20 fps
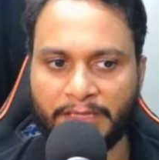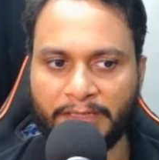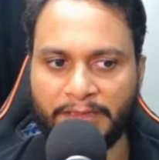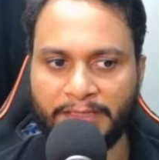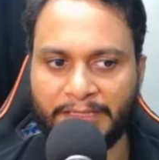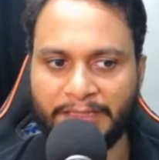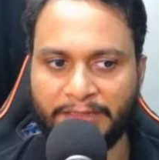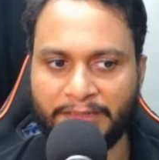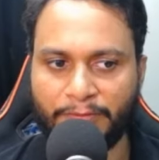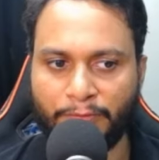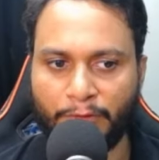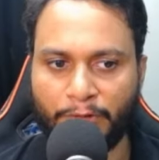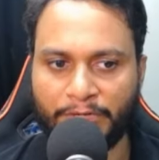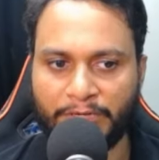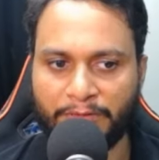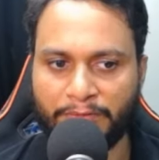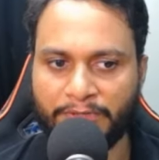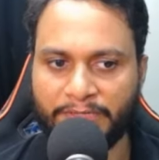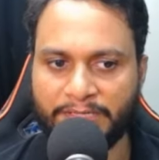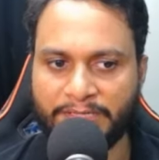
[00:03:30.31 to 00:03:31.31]
then
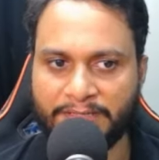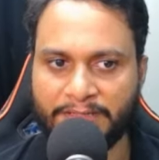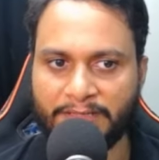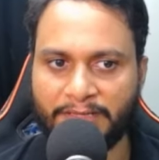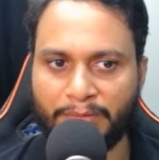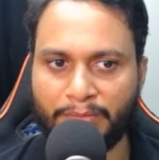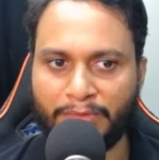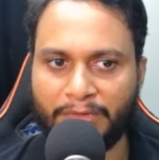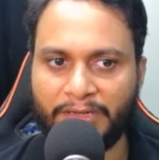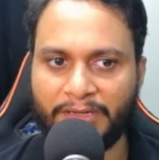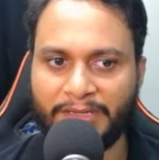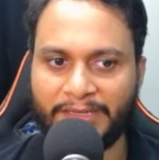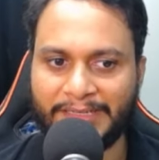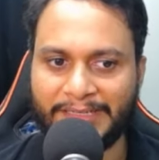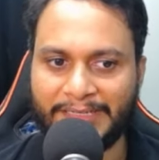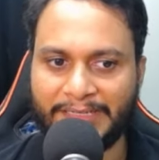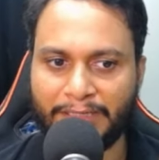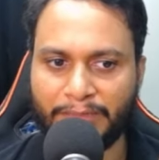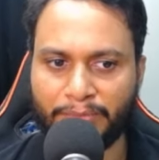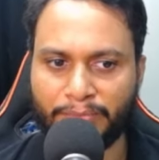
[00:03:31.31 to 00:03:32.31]
whatever is the remainder,
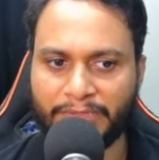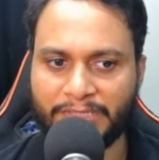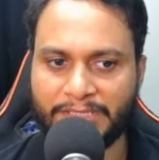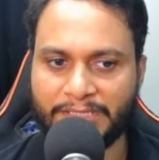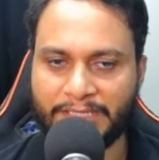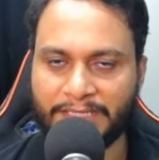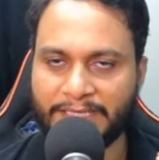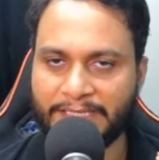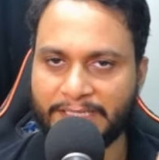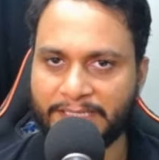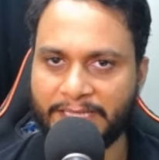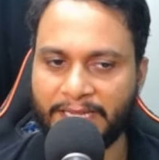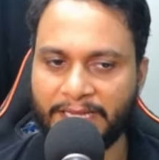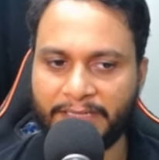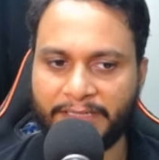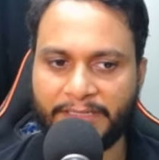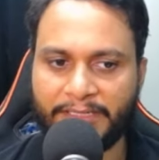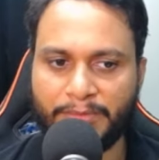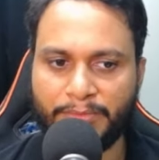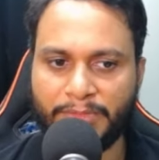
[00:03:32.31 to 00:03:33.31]
it must
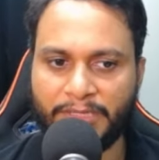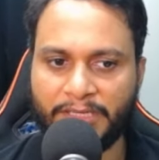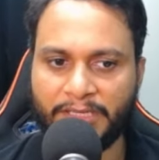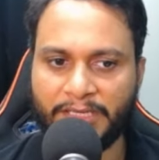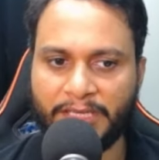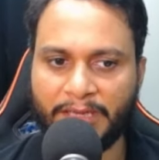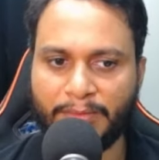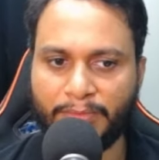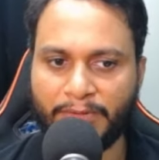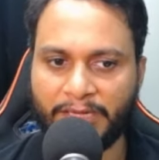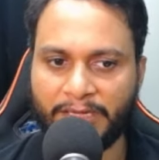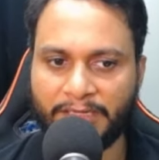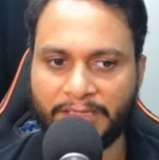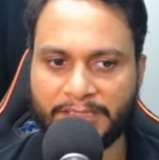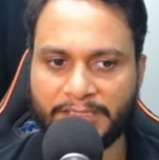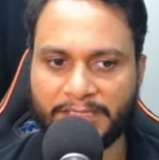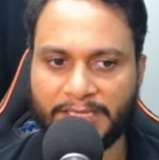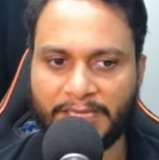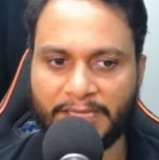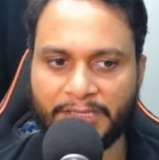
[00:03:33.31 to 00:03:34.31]
exactly be k
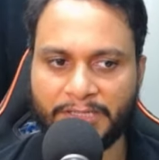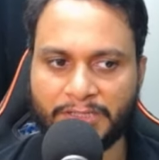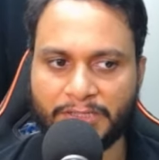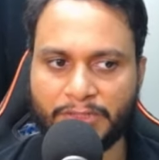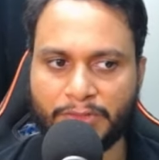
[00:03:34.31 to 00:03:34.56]
minus x,